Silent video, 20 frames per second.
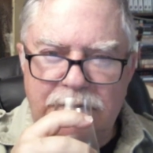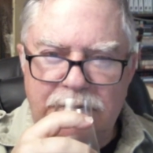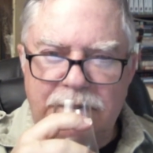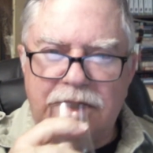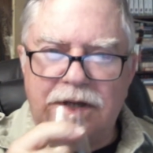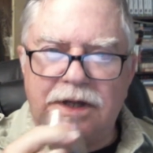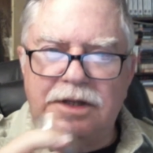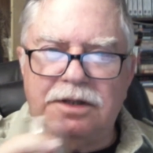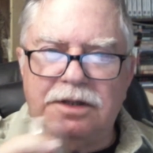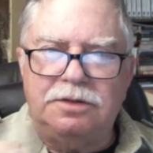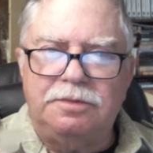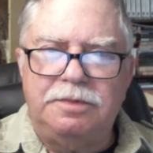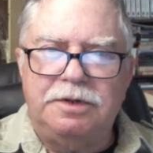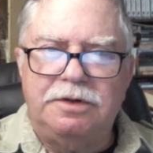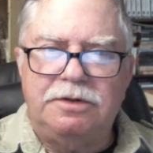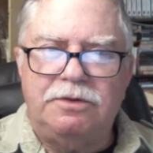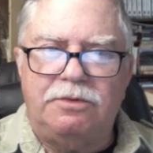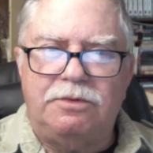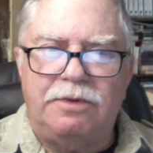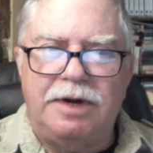a little bit of
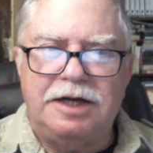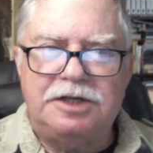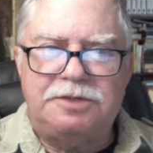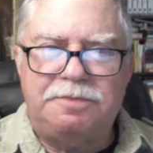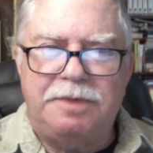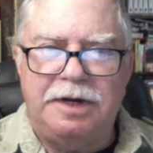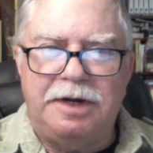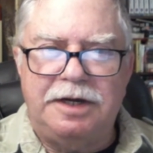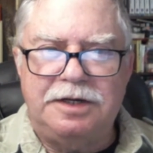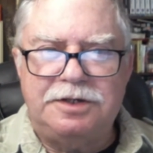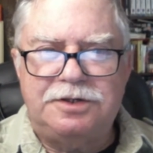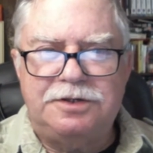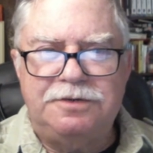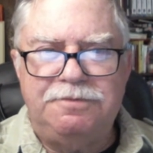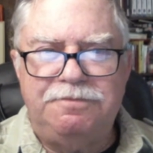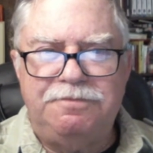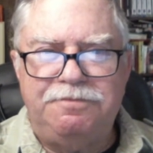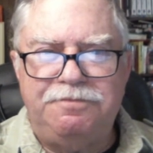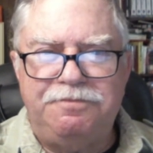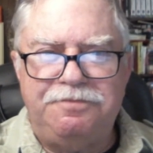the rye spice.
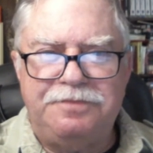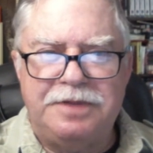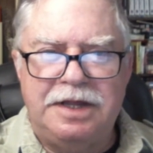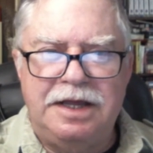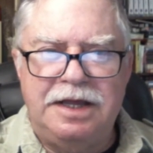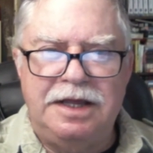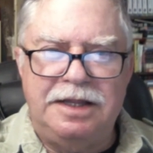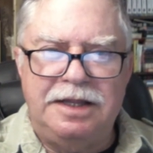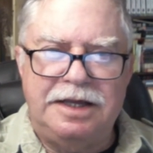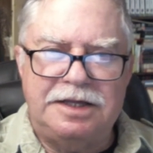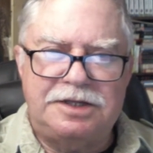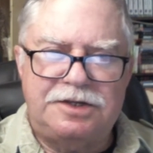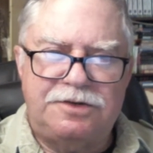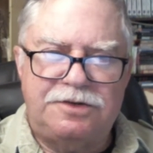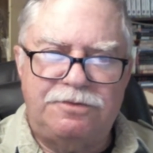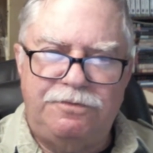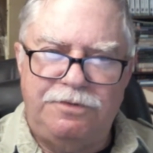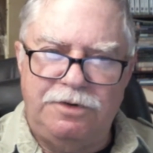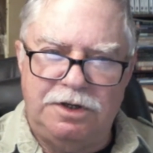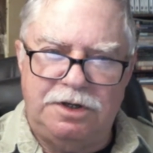And that's
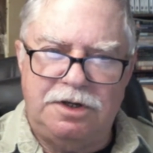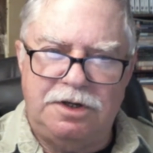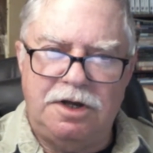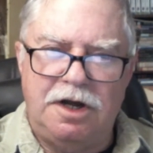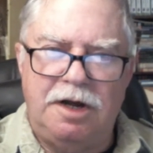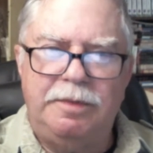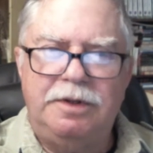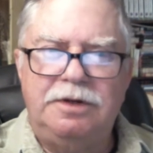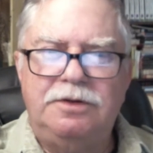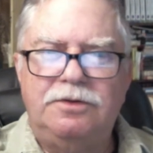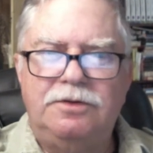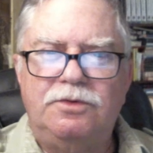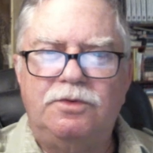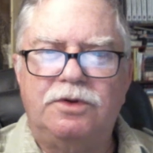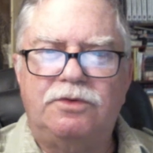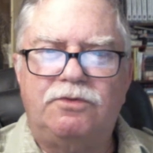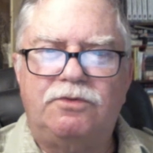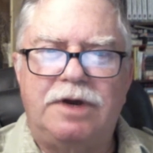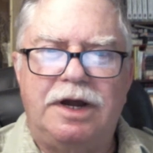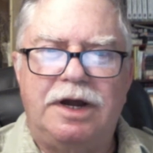fairly common
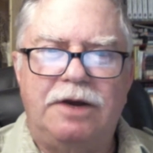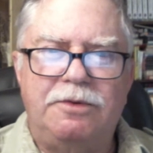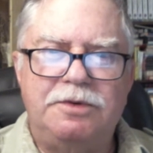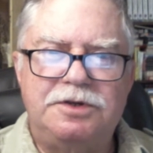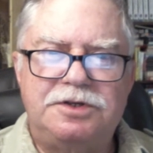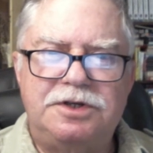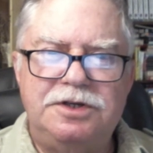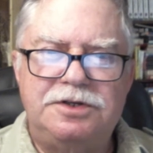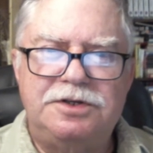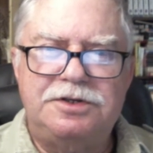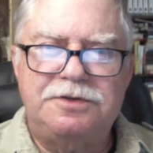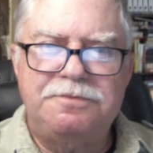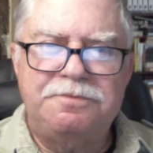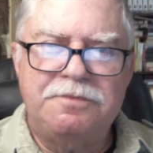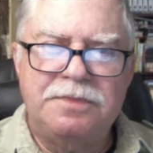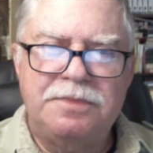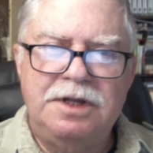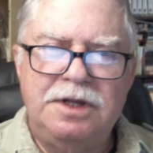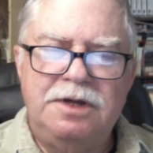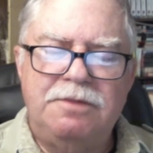with rye whiskeys.
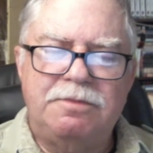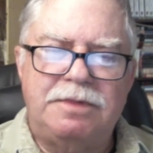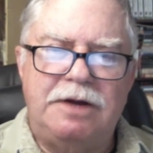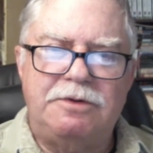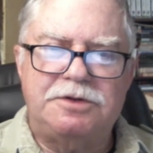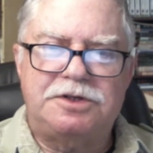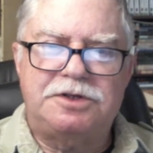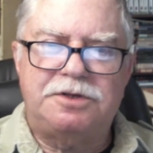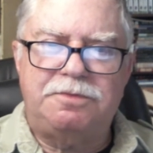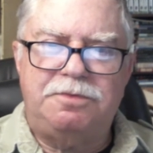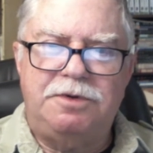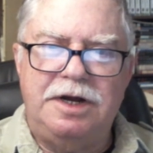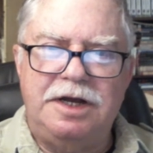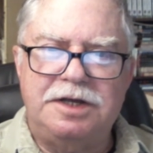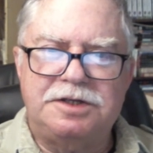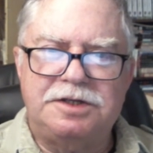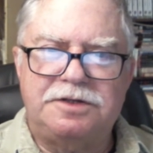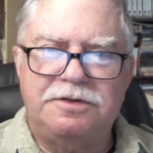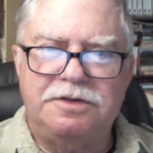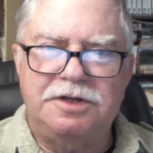But I was
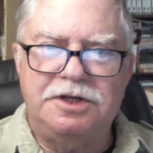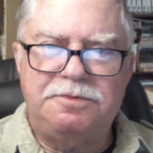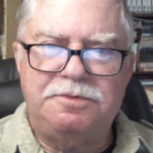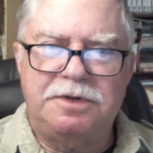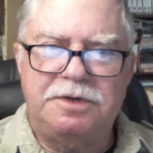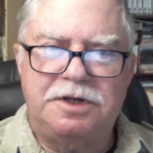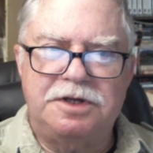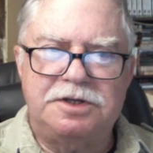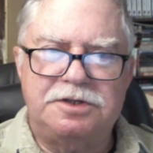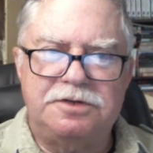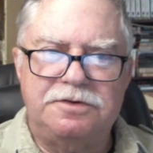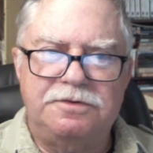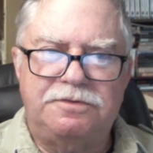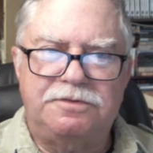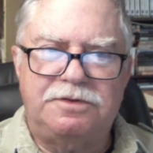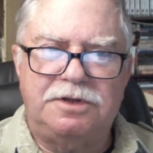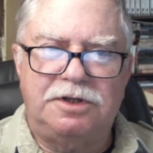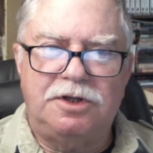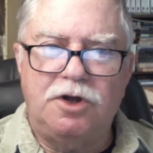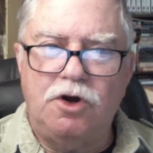surprised at this because of
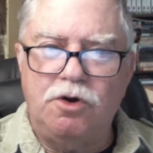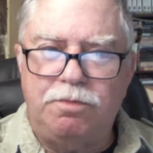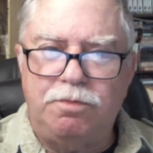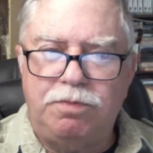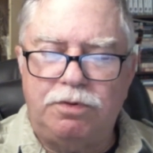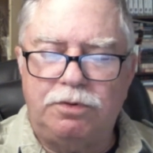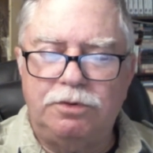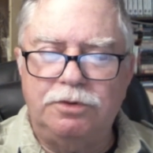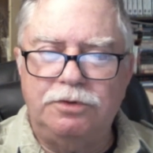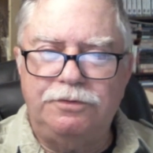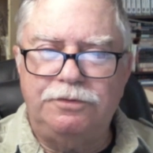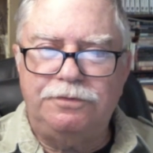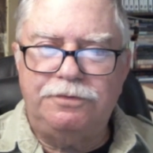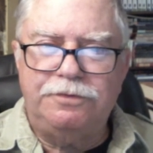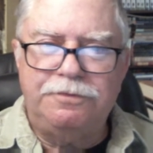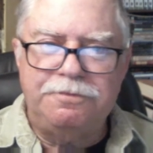the low proof.